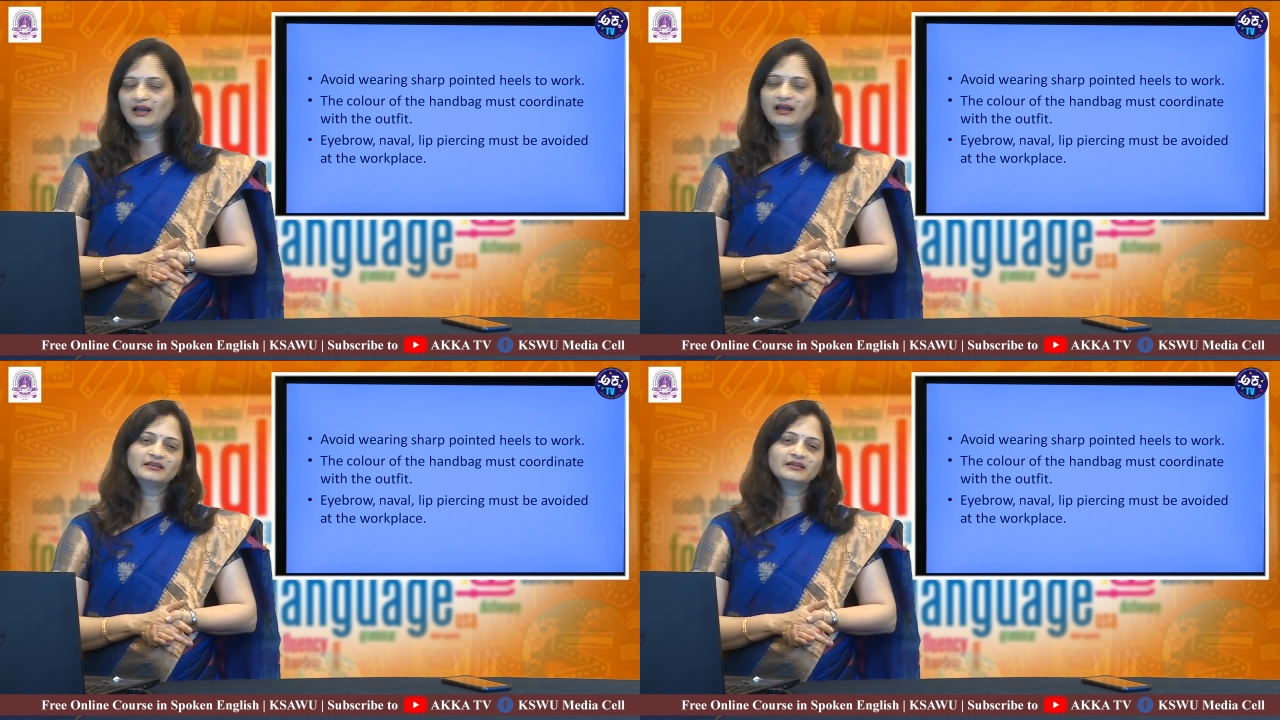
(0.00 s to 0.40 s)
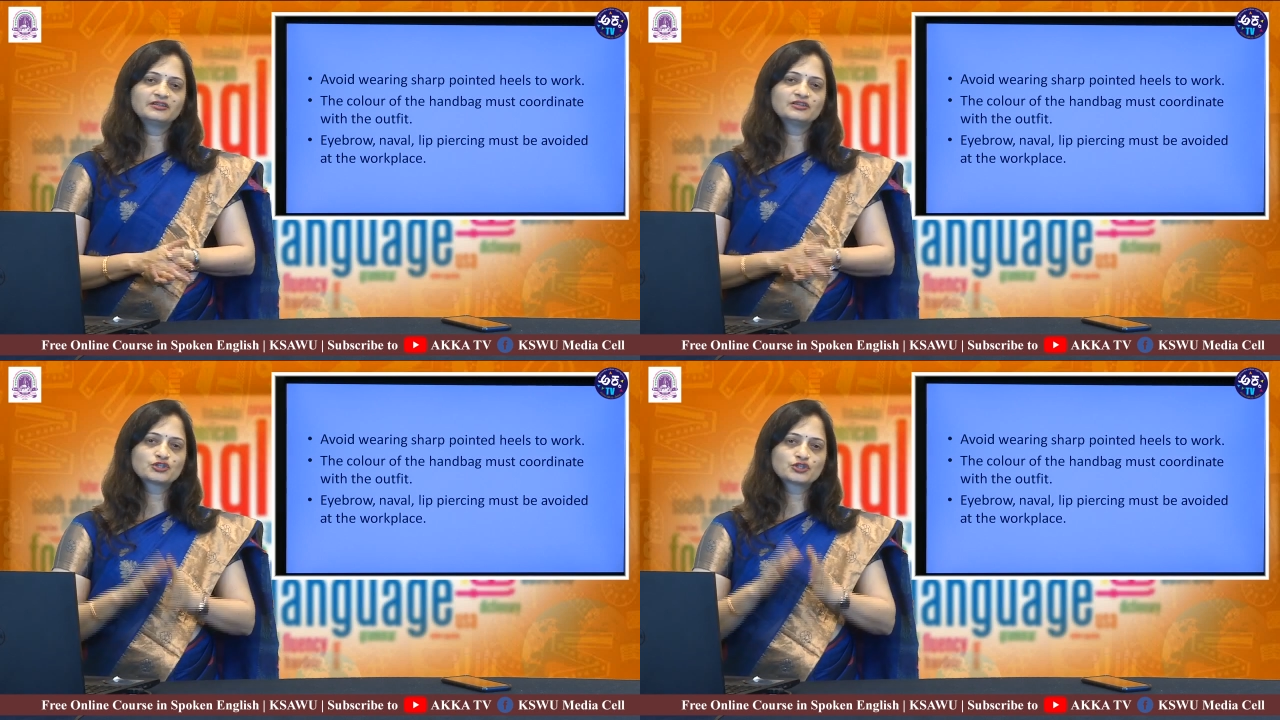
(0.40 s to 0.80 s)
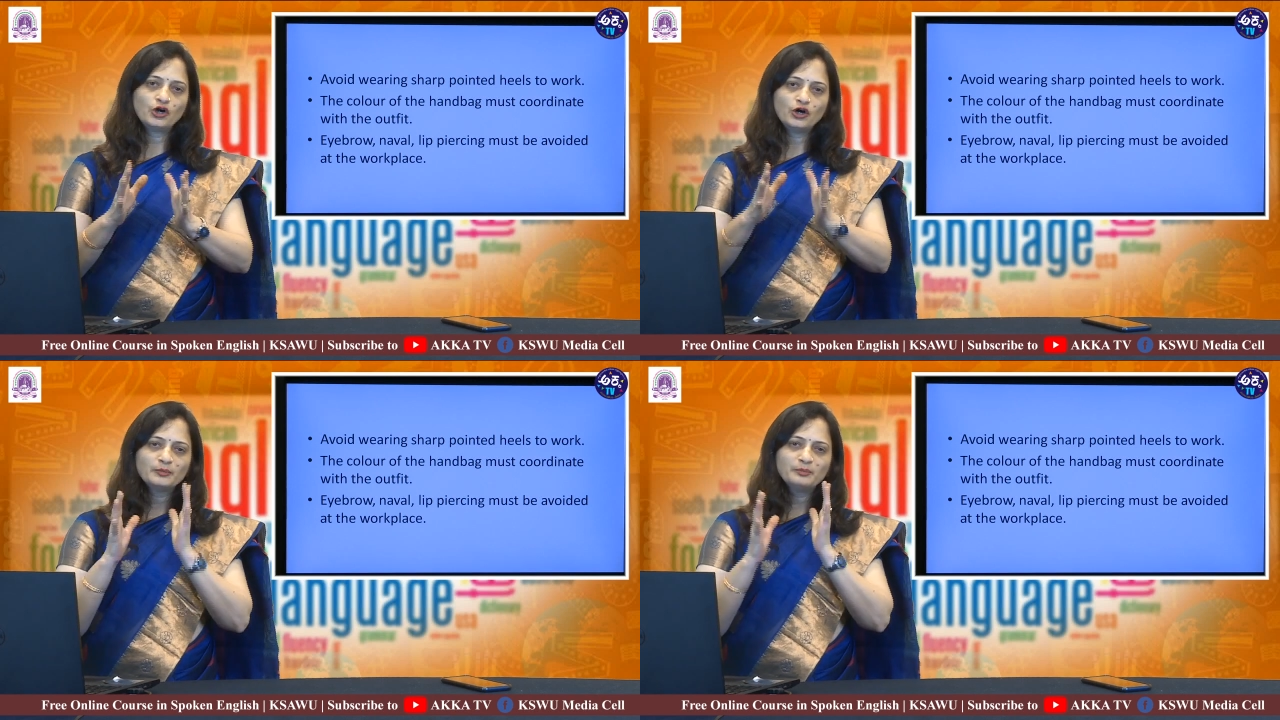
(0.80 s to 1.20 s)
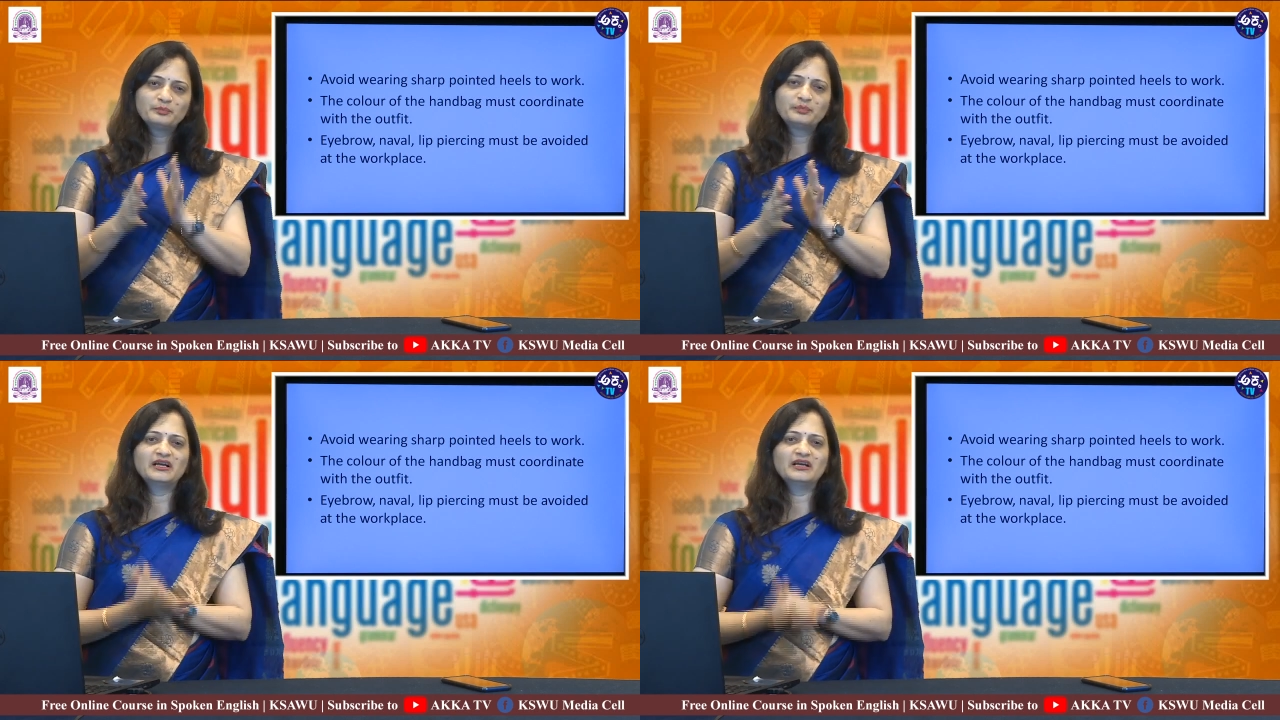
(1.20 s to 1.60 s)
And sharp
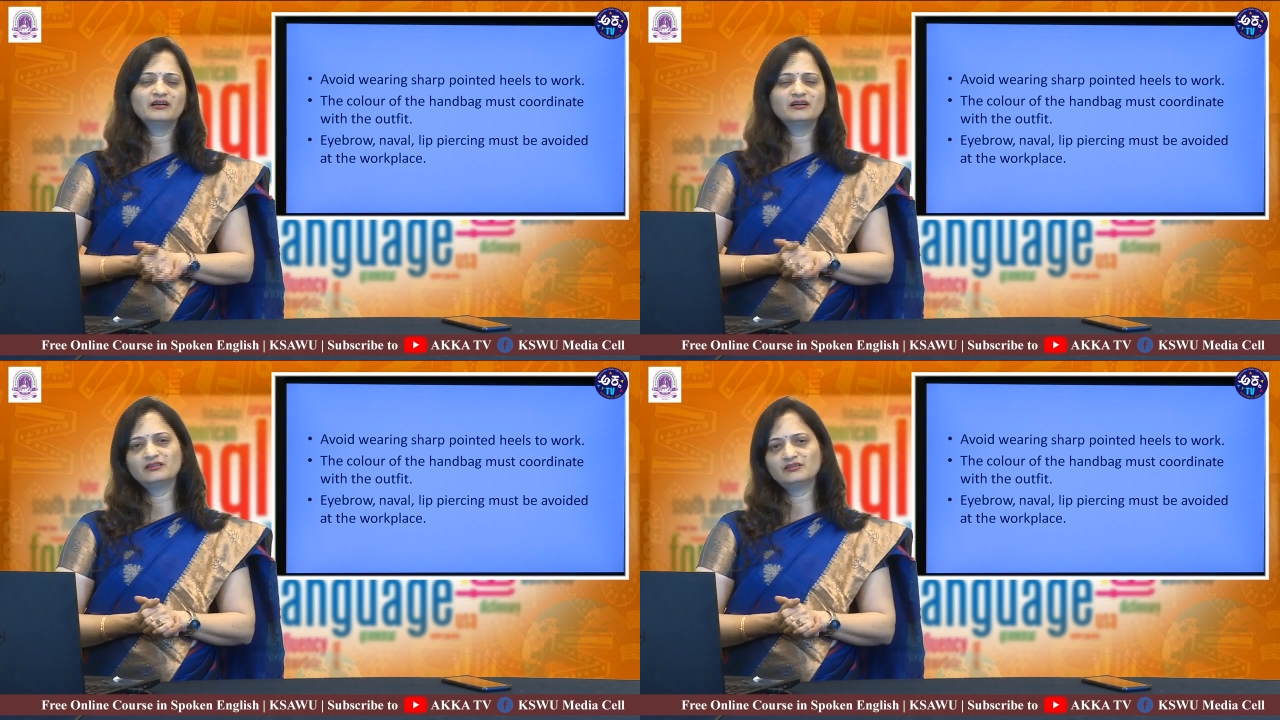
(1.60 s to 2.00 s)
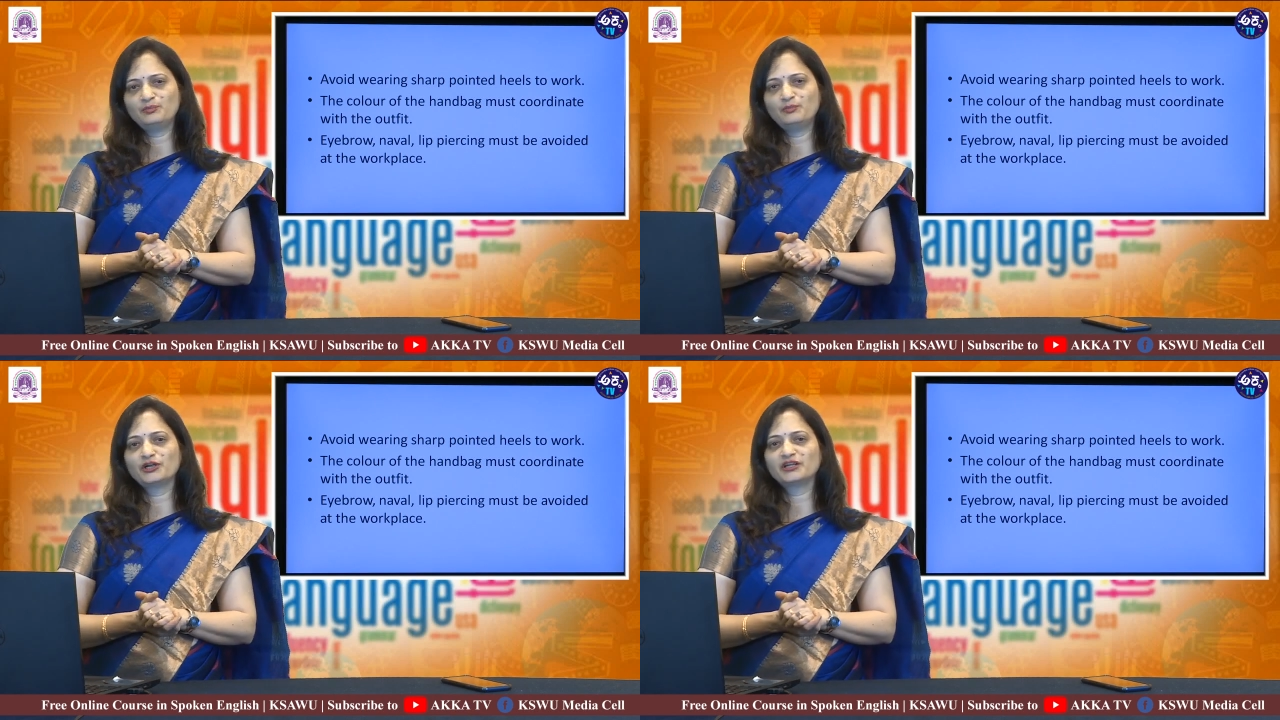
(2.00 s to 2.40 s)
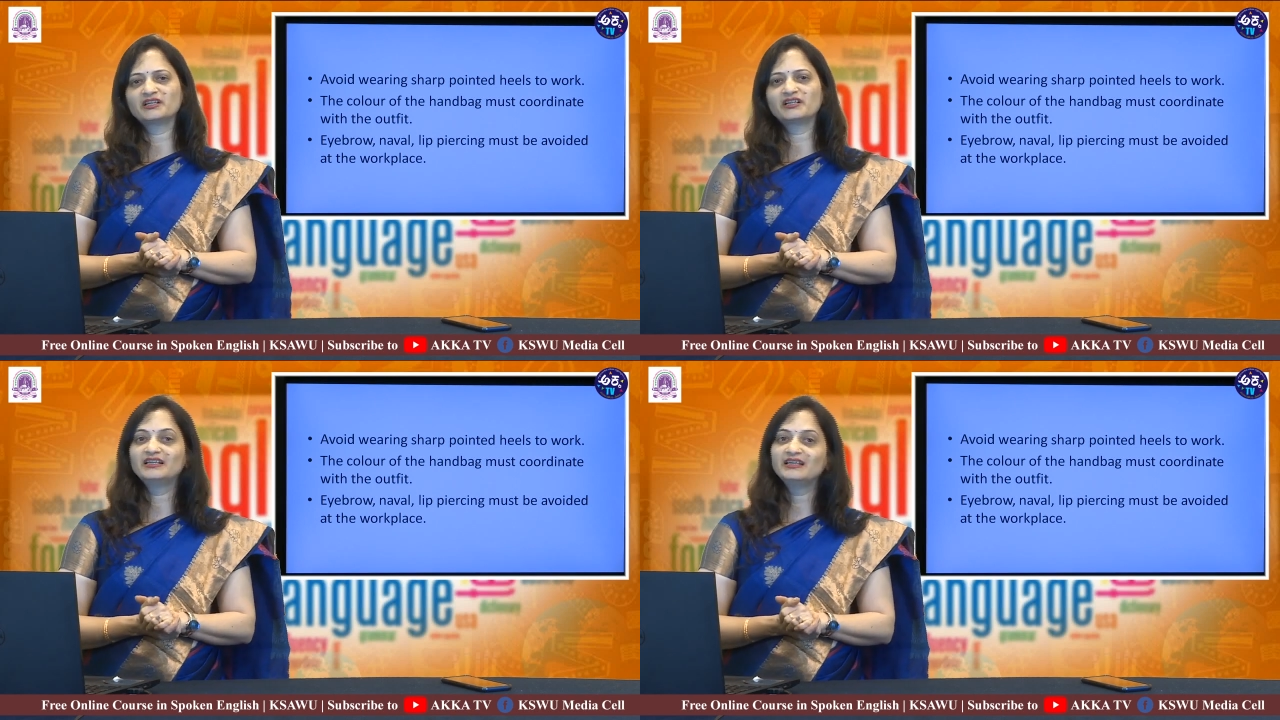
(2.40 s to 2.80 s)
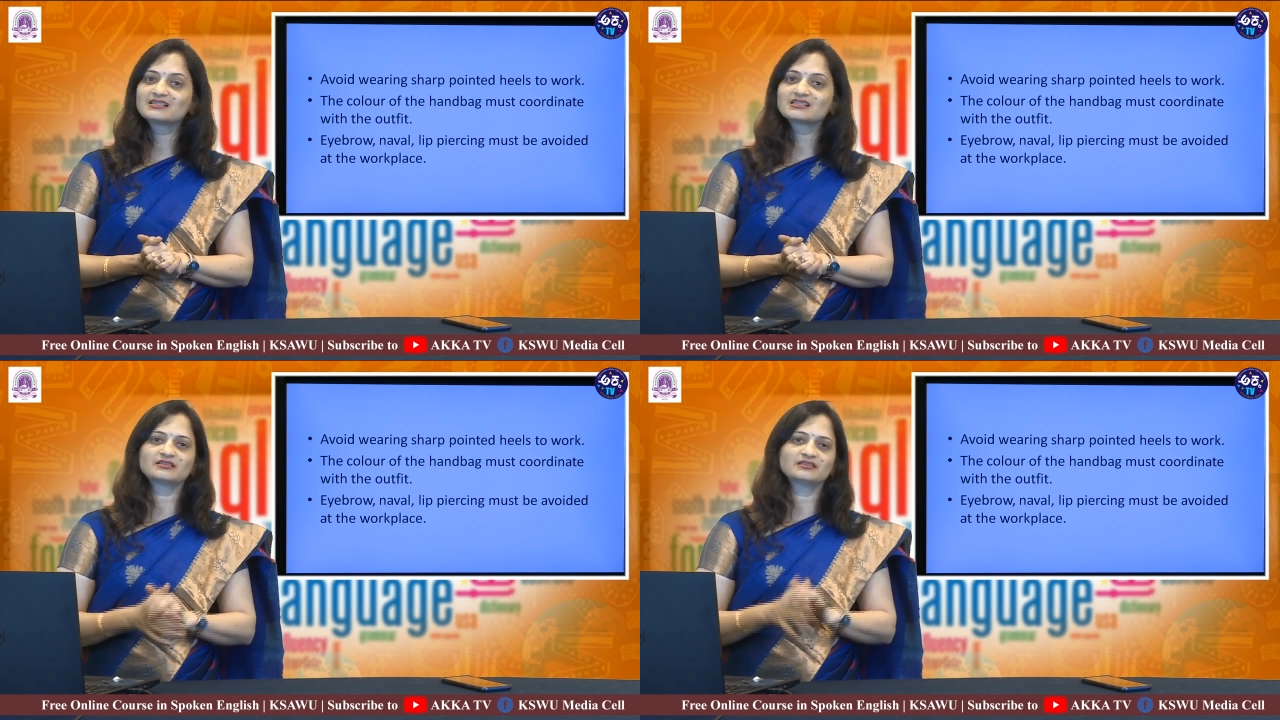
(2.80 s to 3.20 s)
uh, pointed
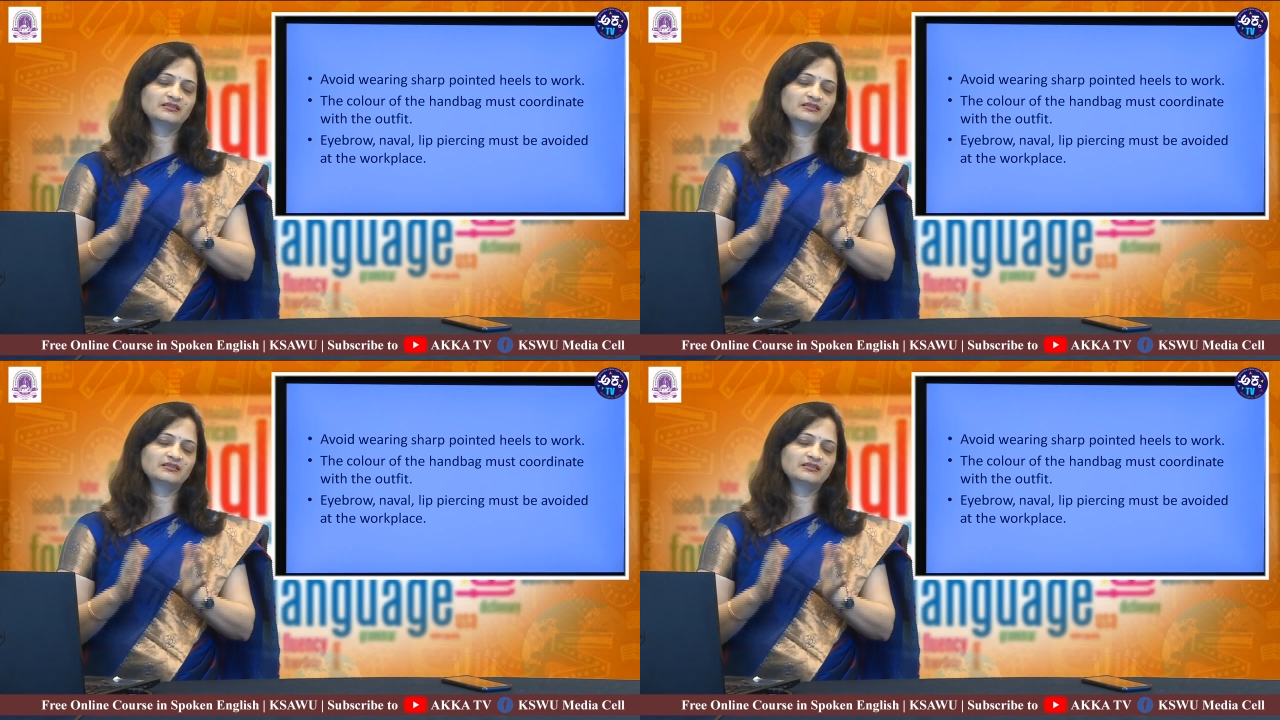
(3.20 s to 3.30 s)
heels,